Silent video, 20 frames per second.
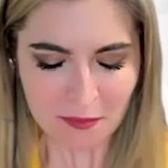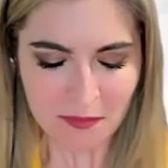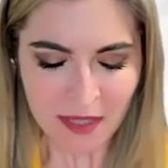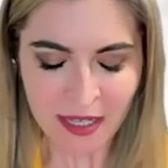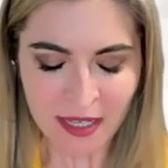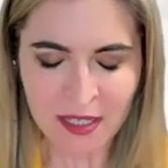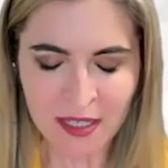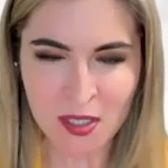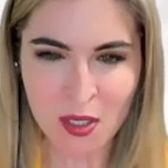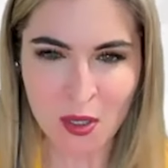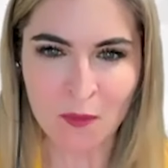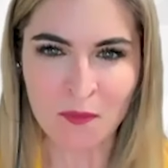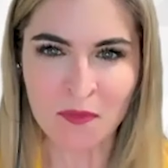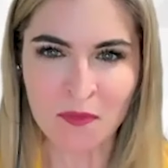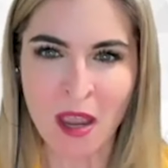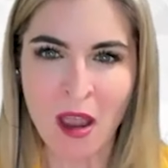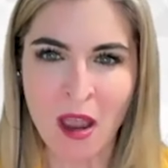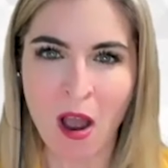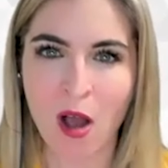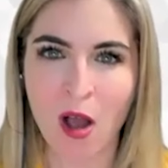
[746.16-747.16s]
And so,
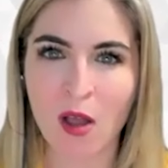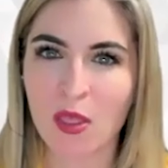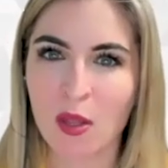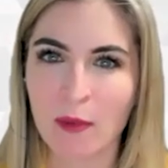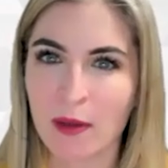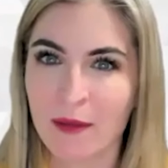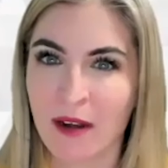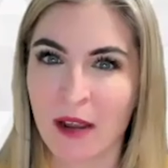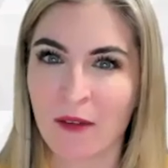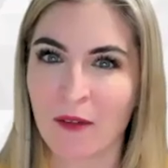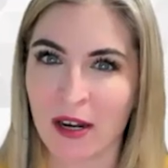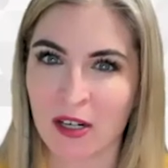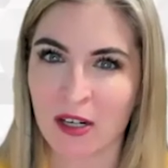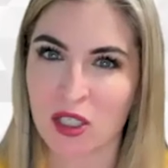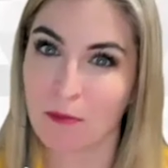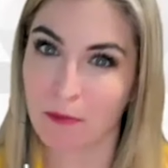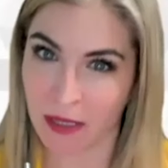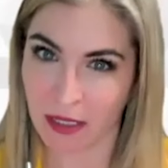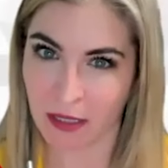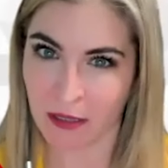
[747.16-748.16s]
although we've never
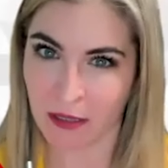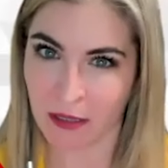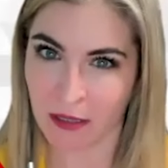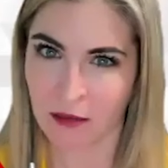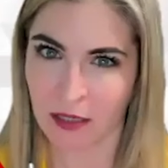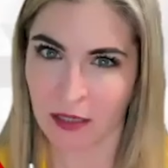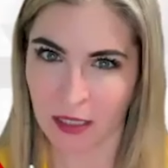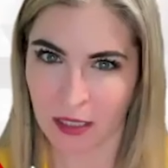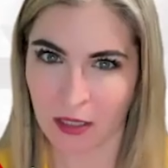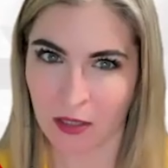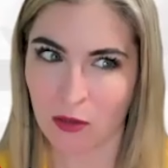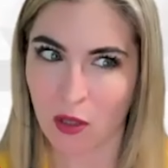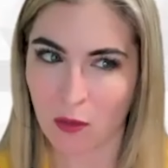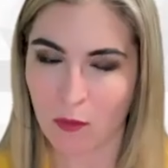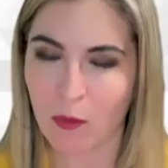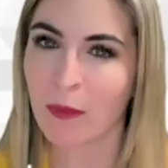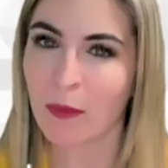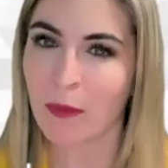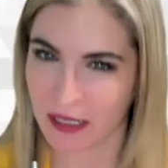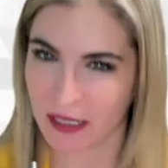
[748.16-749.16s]
actually been in a
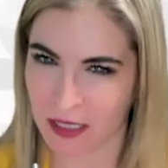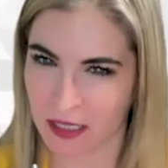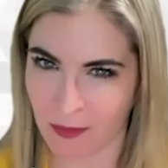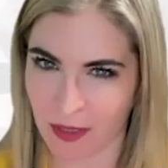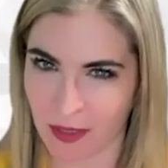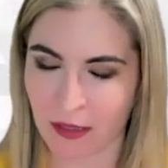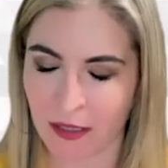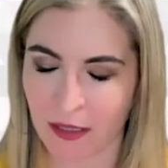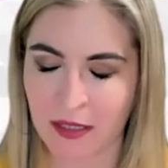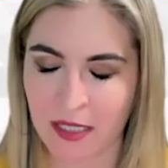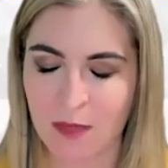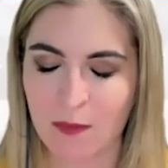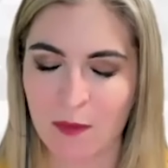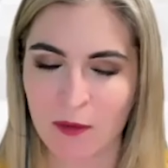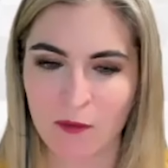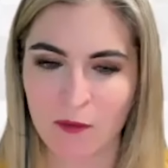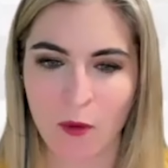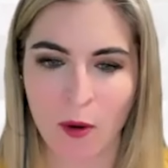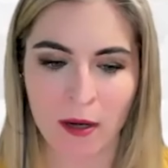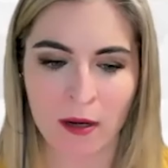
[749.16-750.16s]
global pandemic like this
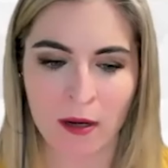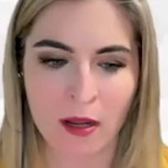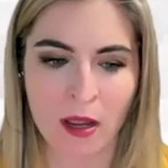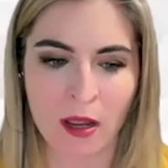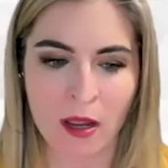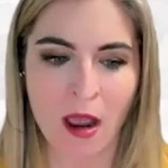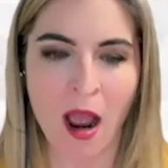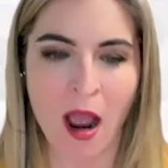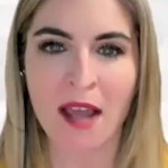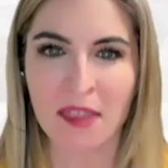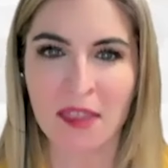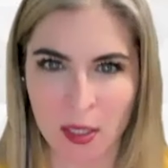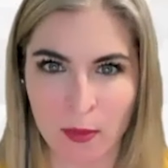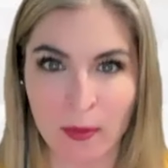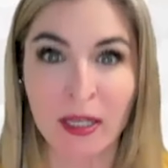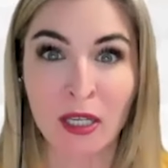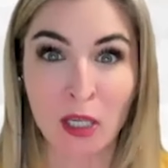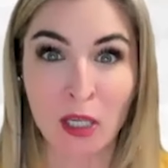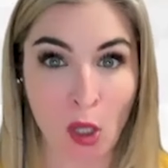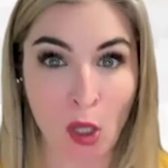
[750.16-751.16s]
before, I think
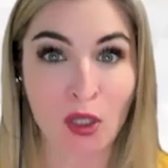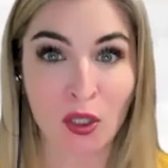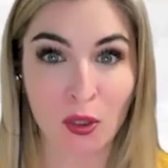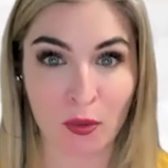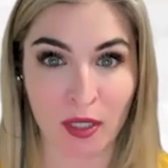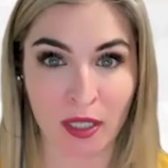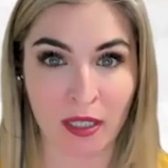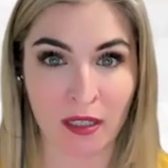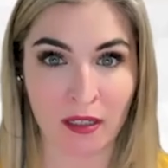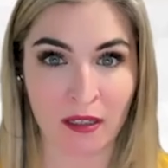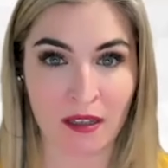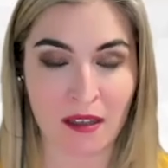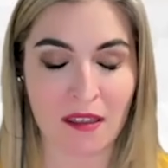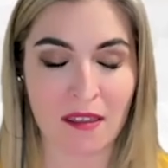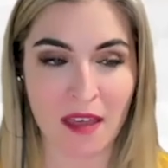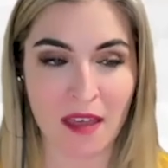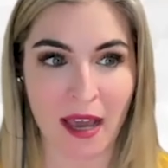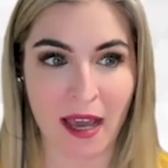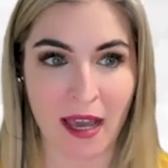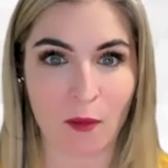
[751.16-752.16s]
we can all agree
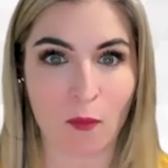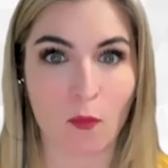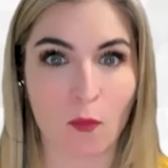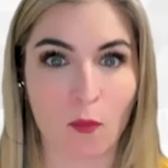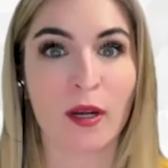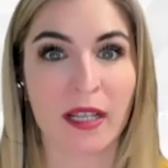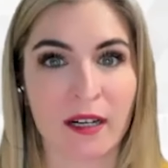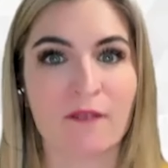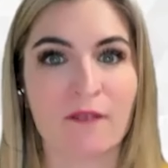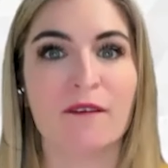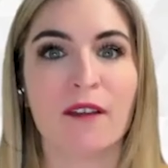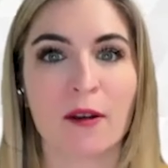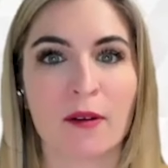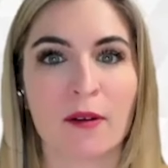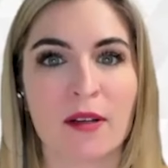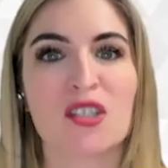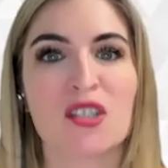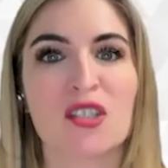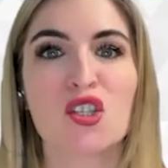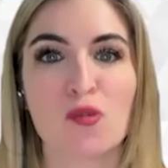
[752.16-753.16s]
that we're in a
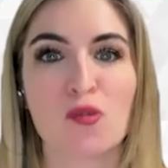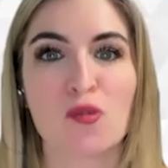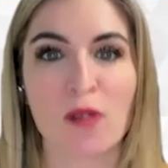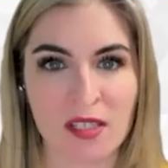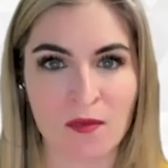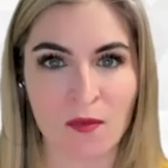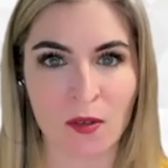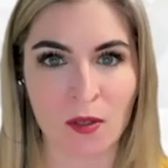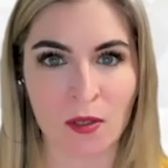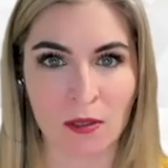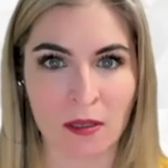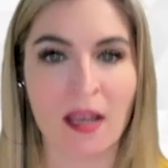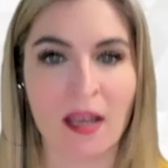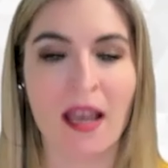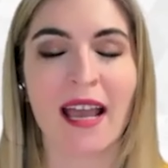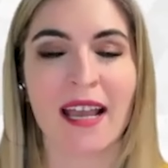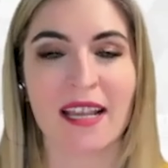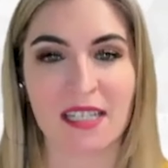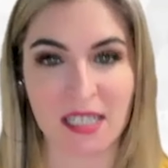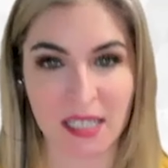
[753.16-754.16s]
very stressful
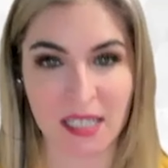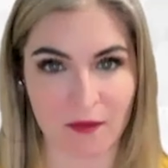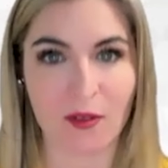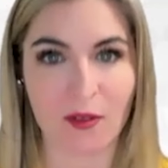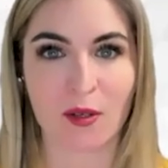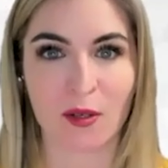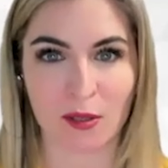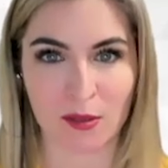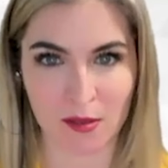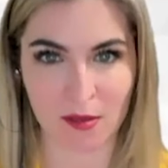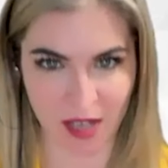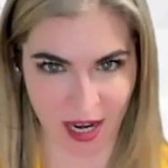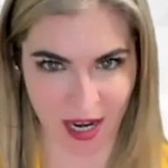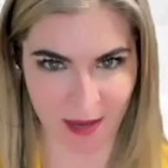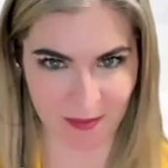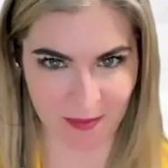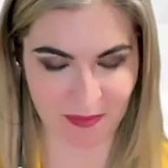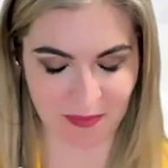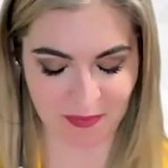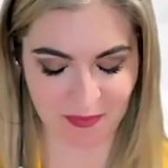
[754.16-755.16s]
and difficult time.